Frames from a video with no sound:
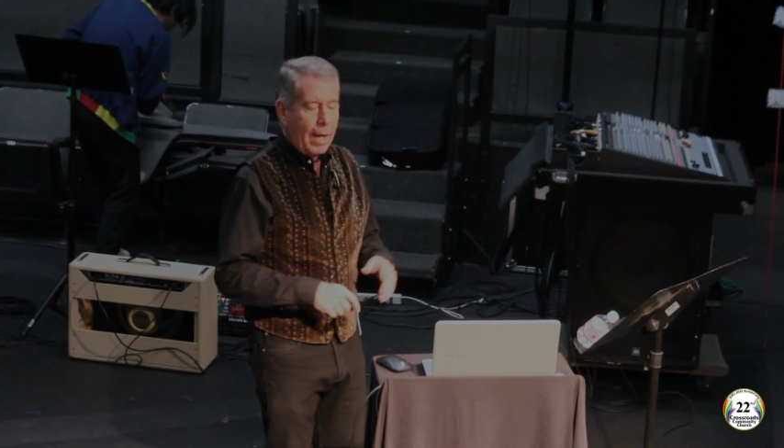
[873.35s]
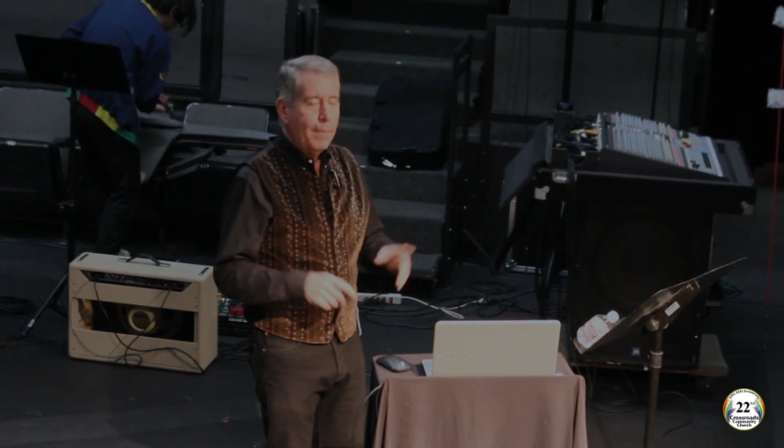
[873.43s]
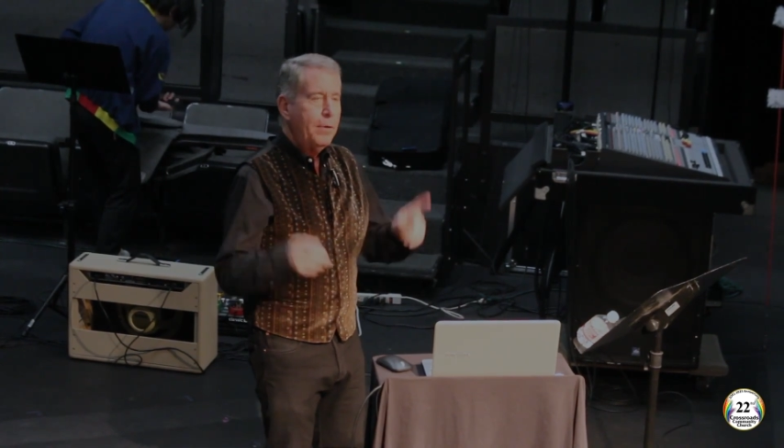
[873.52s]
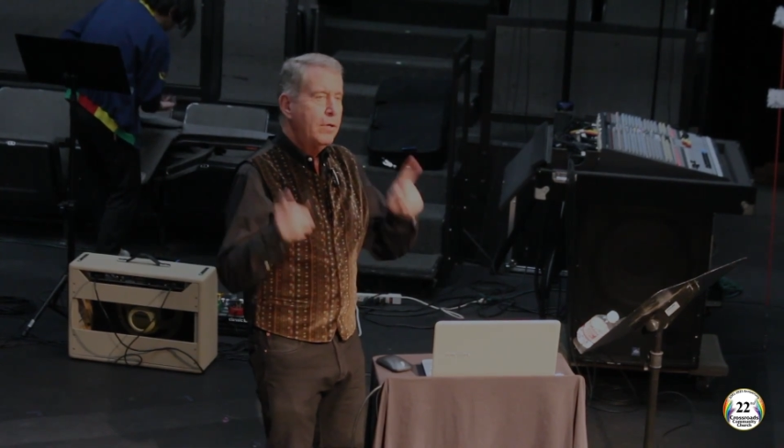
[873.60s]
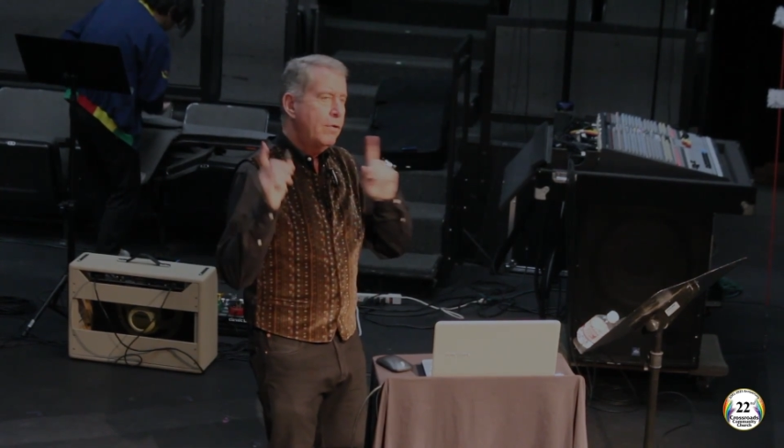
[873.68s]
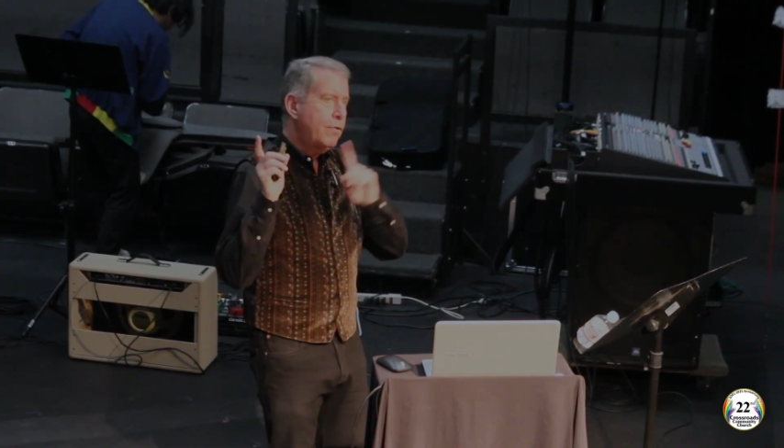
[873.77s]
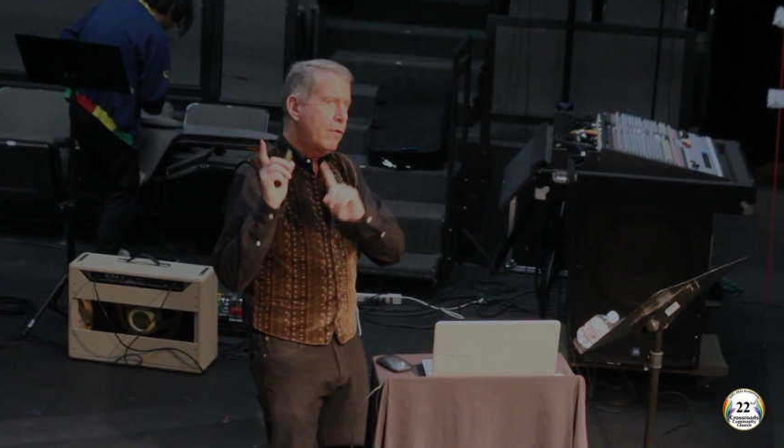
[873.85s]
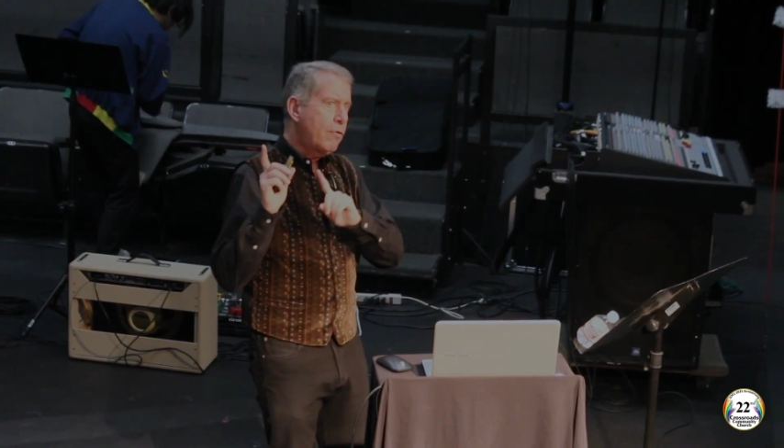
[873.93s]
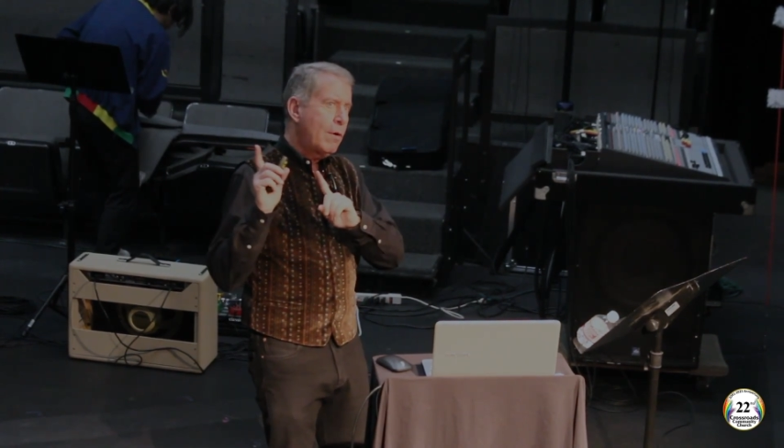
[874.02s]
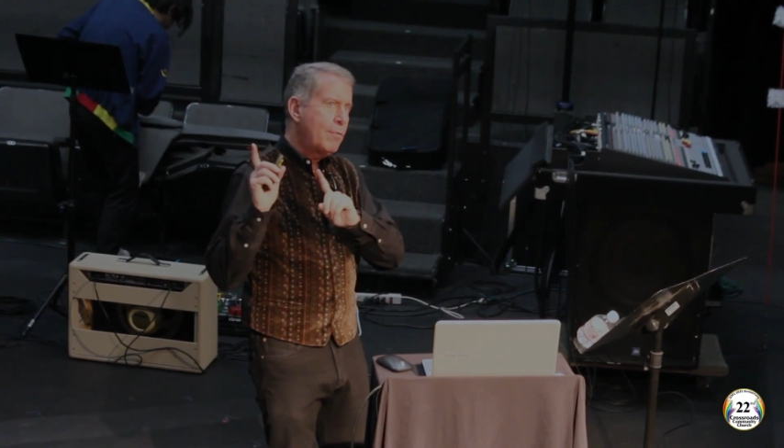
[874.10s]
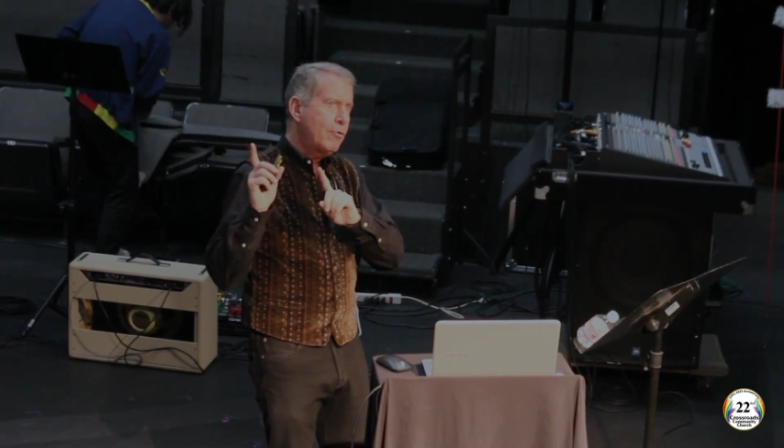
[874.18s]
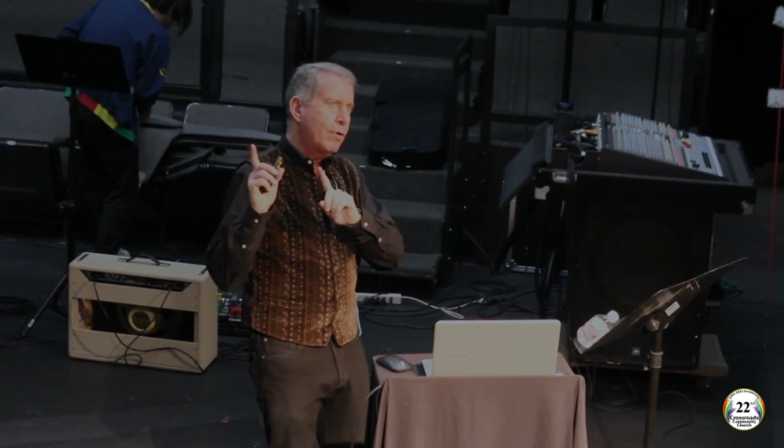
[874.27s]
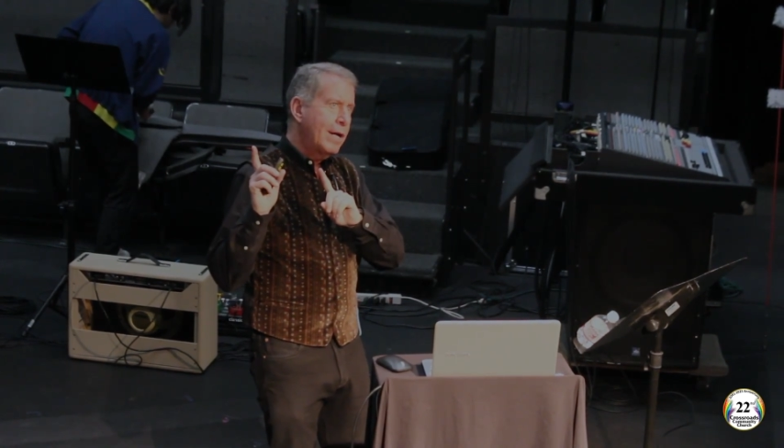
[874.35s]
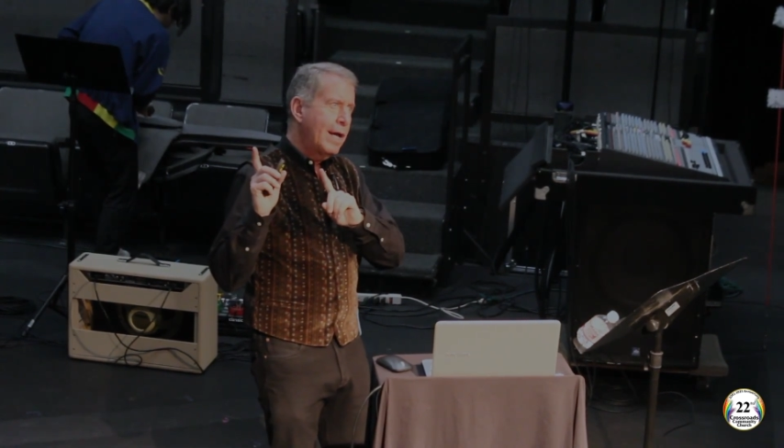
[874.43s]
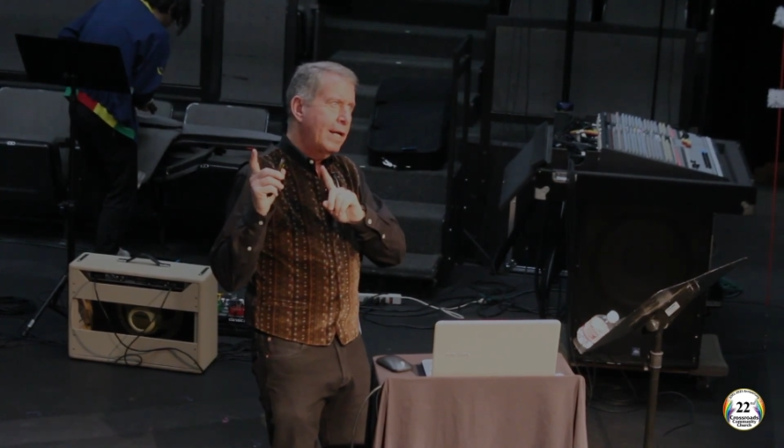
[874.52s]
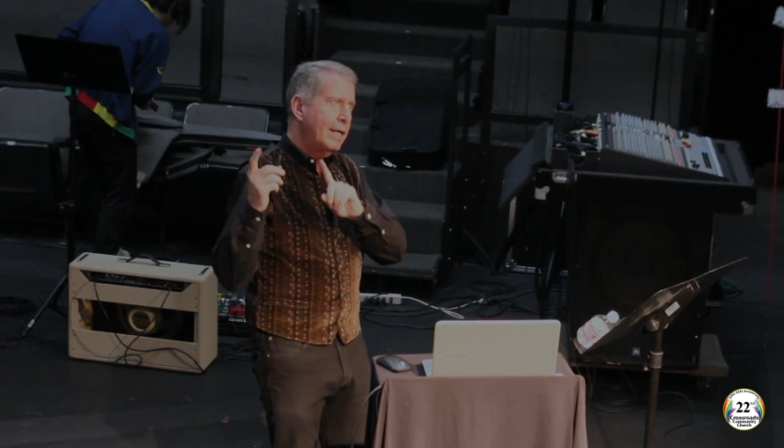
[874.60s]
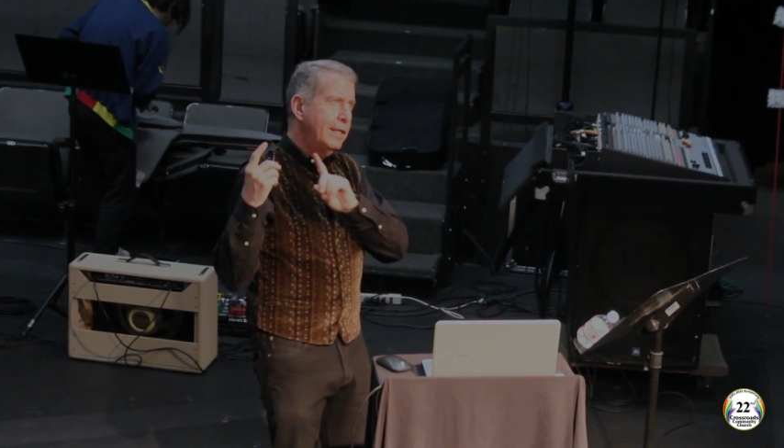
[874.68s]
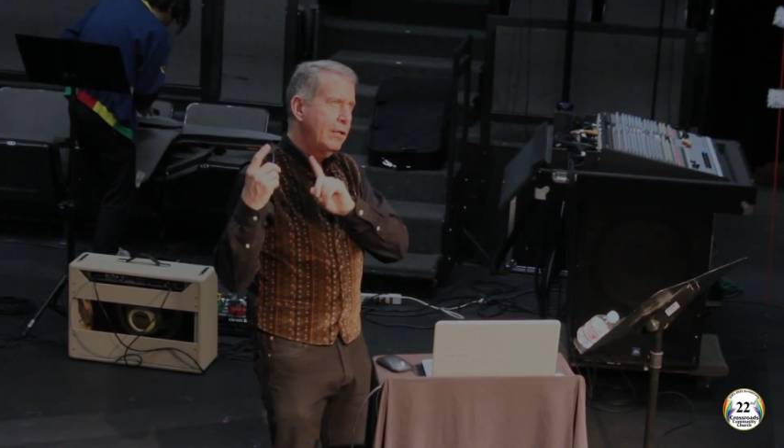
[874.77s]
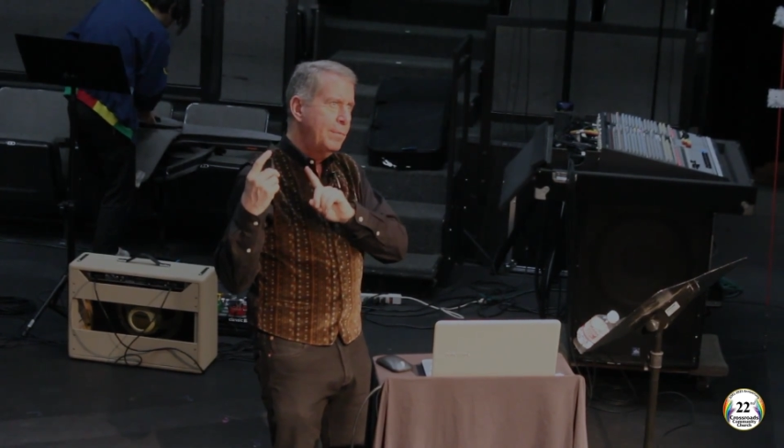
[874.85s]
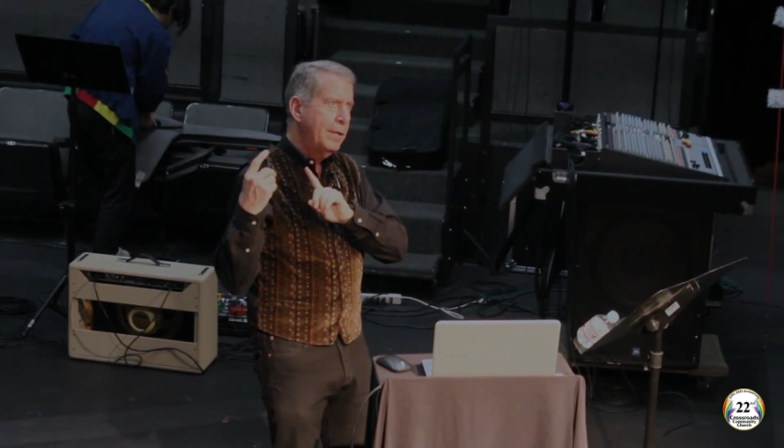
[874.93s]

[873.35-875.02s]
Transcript: I'm going to use this scripture again a little